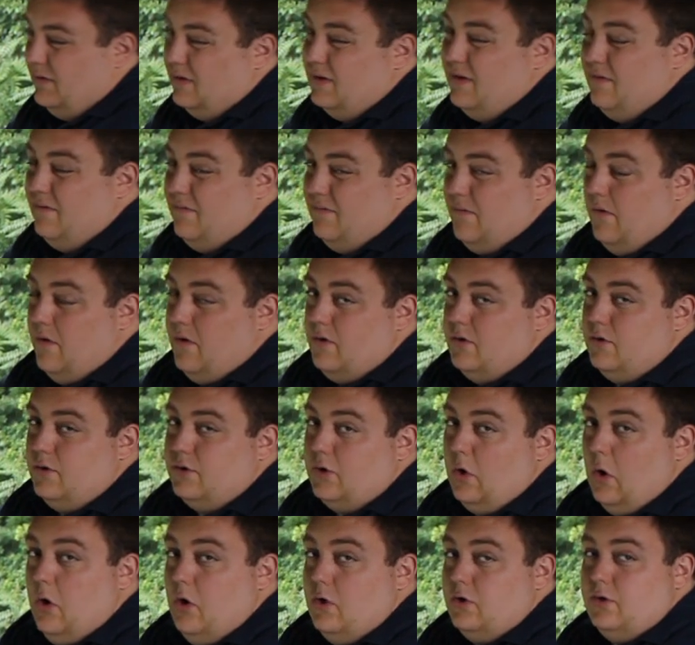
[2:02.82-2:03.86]
has an
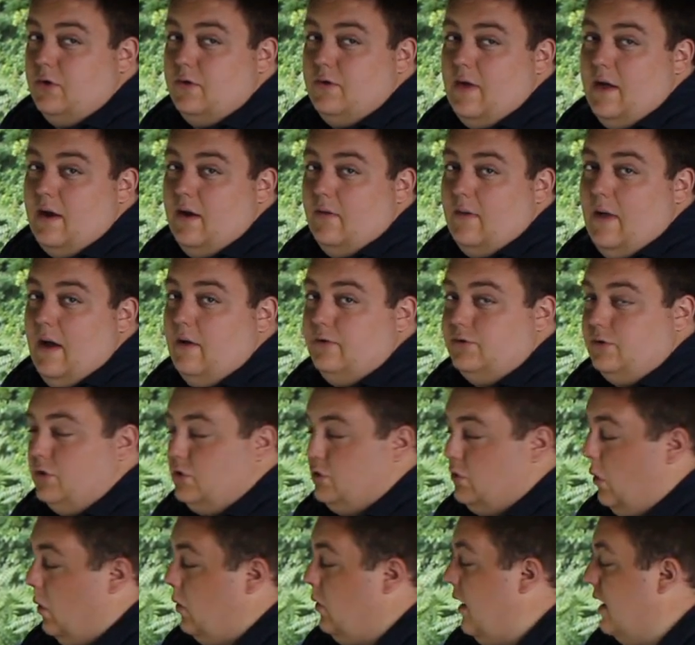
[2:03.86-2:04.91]
inverter charger that allows
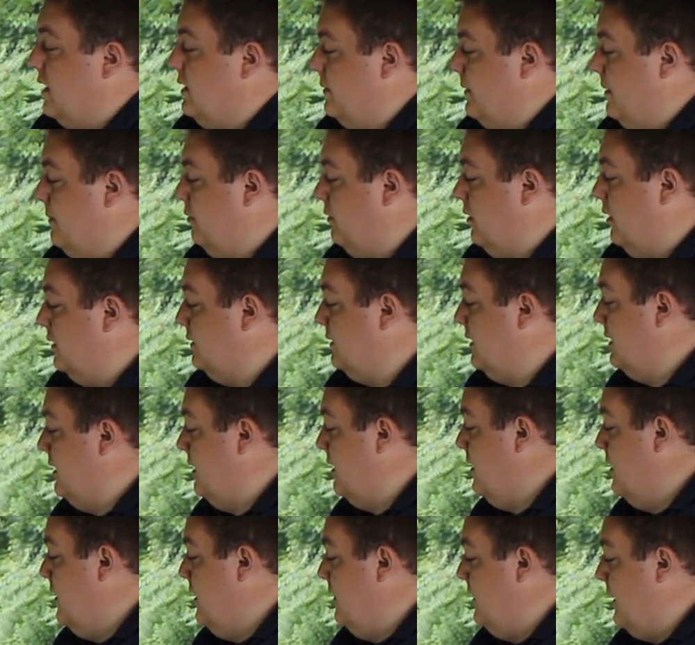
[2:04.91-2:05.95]
a shoreline to be plugged
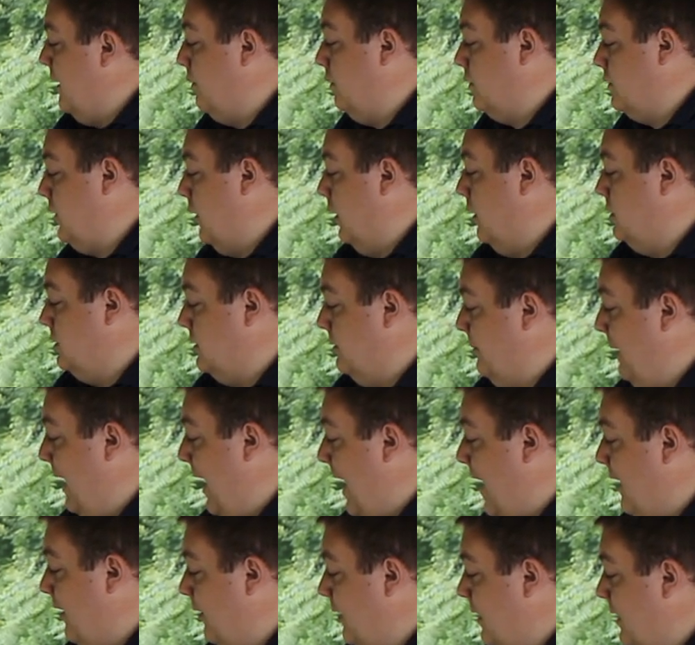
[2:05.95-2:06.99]
in it that will charge the
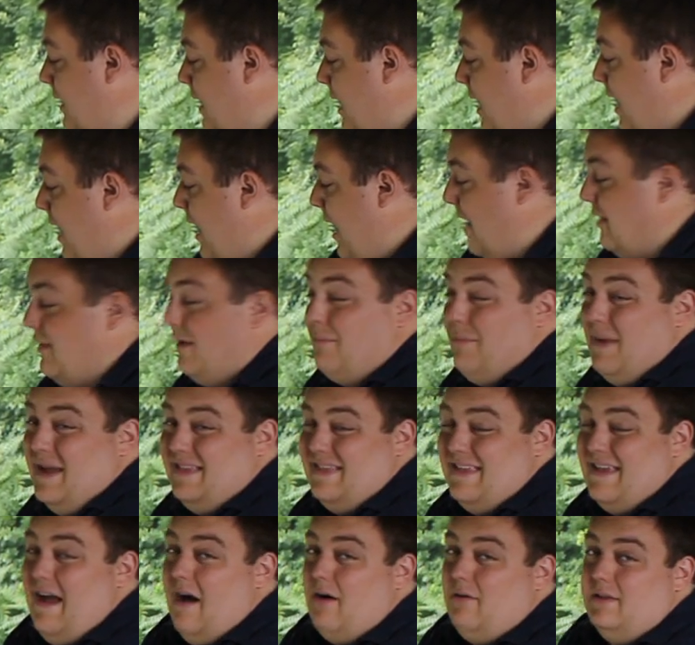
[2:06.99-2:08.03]
battery and then
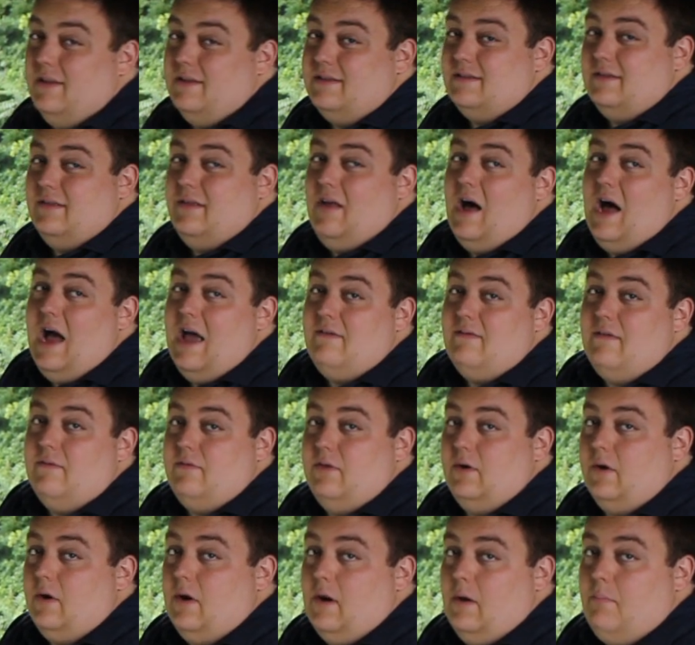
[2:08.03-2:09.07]
make the outlets live
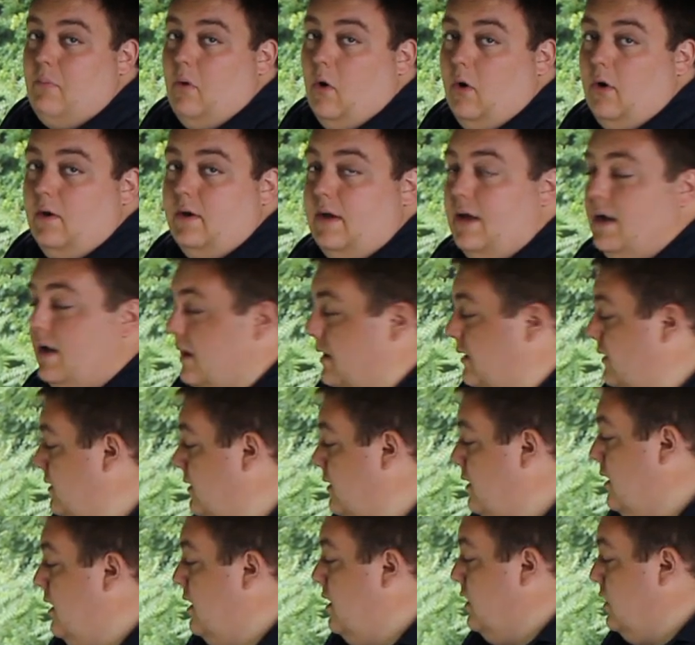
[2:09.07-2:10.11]
if they're going to park it
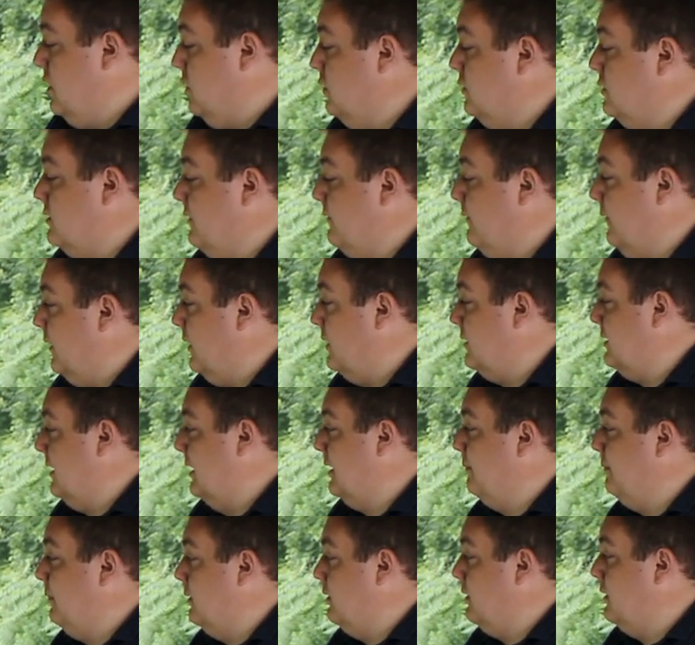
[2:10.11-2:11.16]
and use it for an
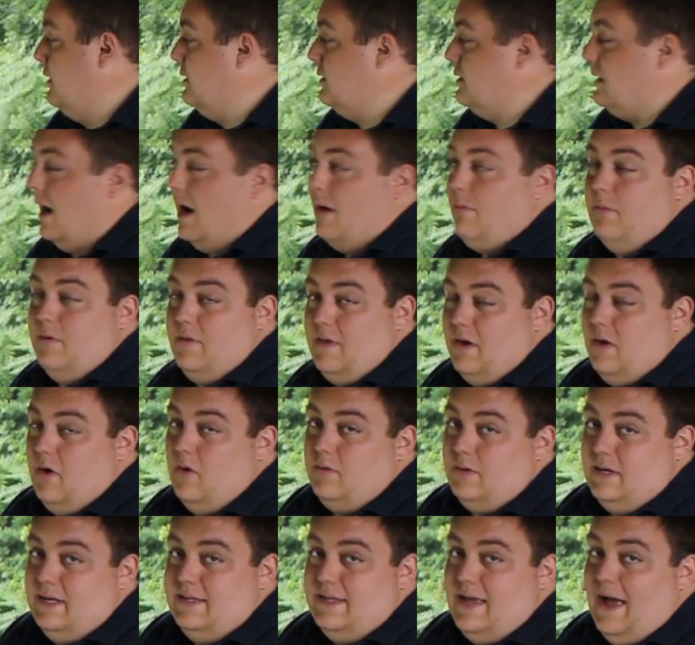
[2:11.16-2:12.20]
extended period of time where they
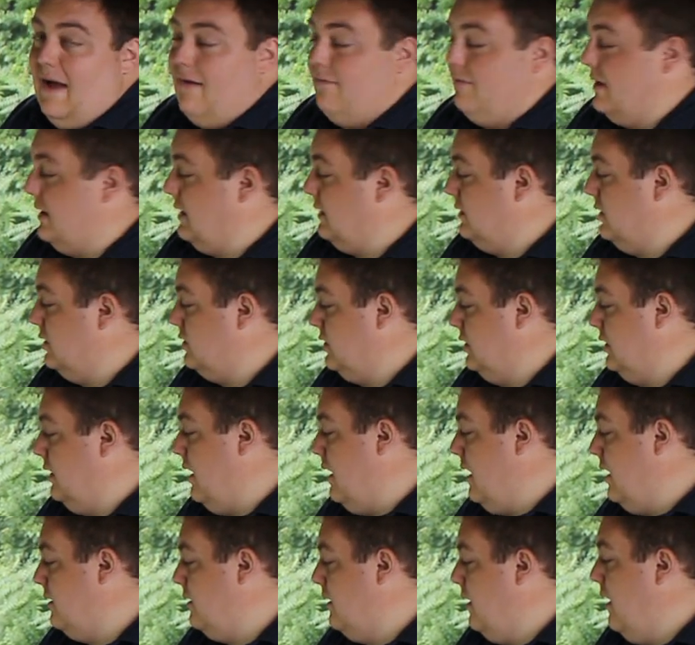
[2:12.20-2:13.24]
don't need to have the
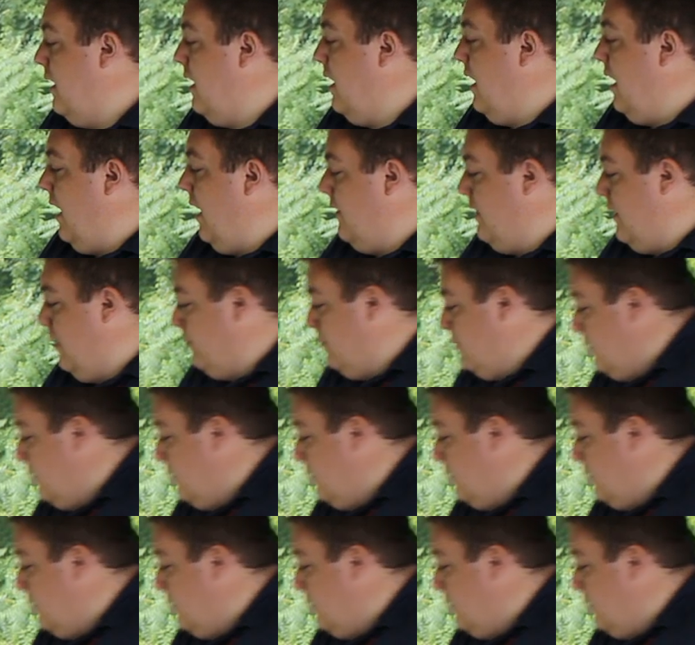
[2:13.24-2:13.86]
ignition on. And